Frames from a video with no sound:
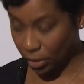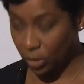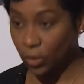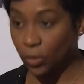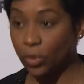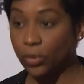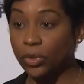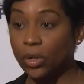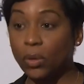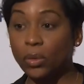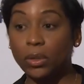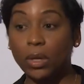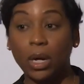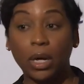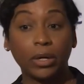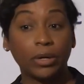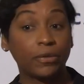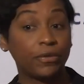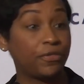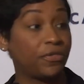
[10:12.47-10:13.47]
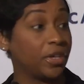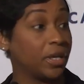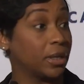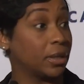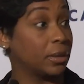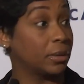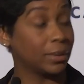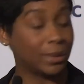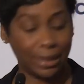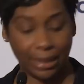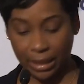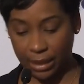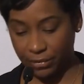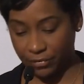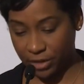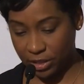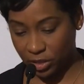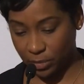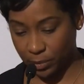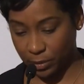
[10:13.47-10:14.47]
will no longer feel
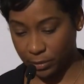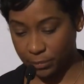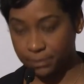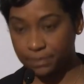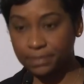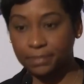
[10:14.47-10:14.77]
invisible.